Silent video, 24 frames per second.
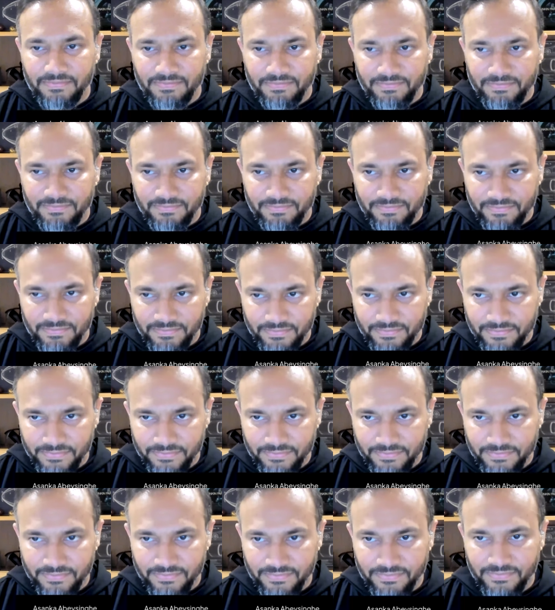
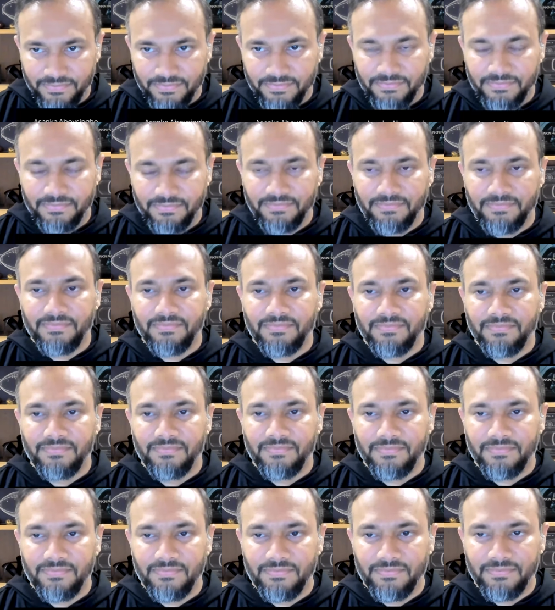
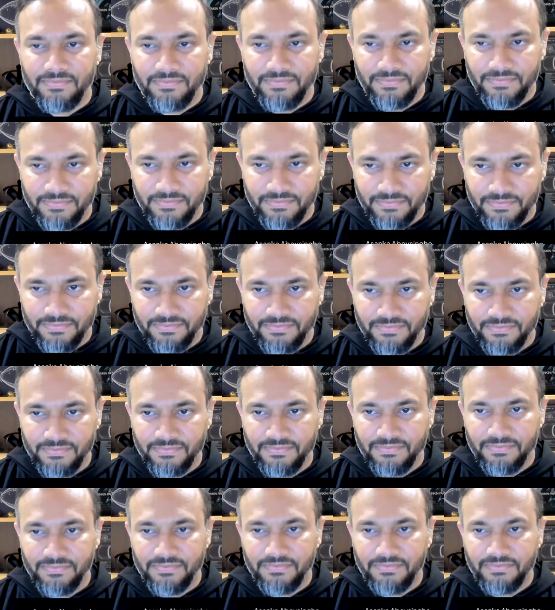
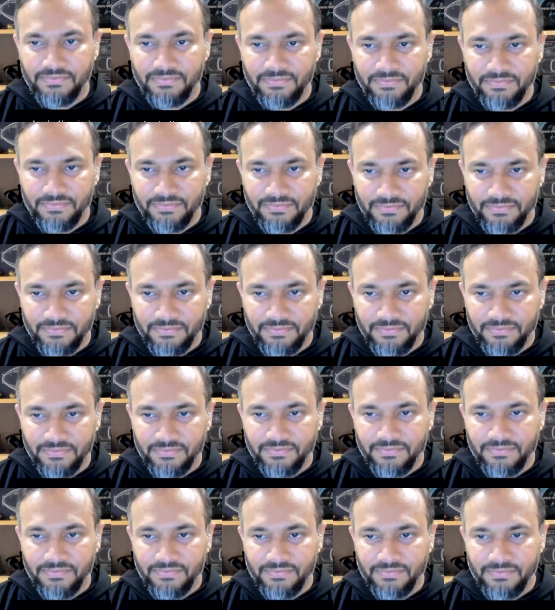
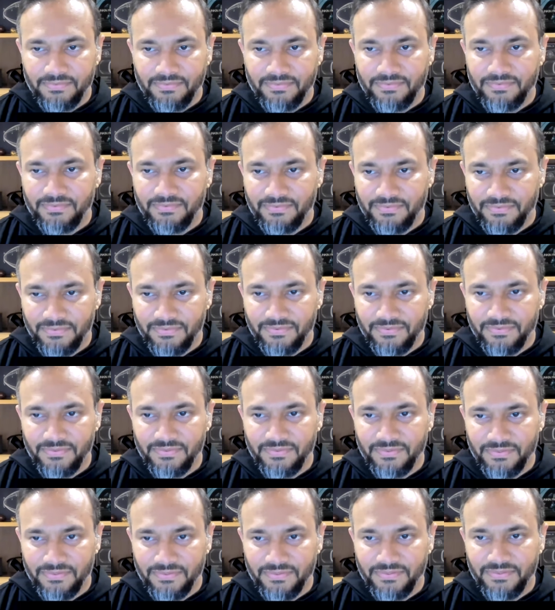
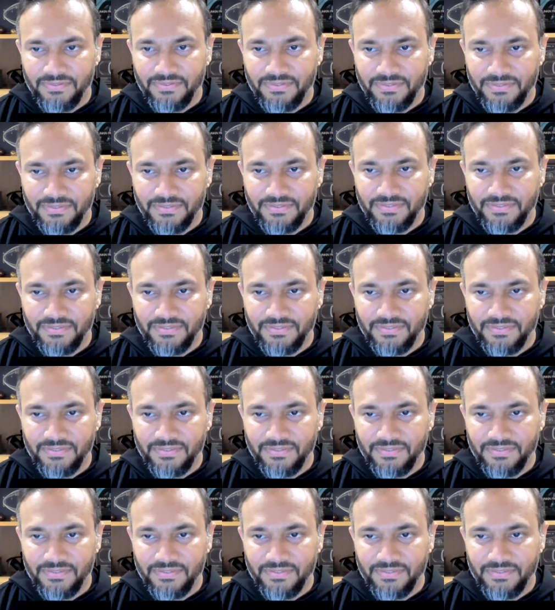(silent)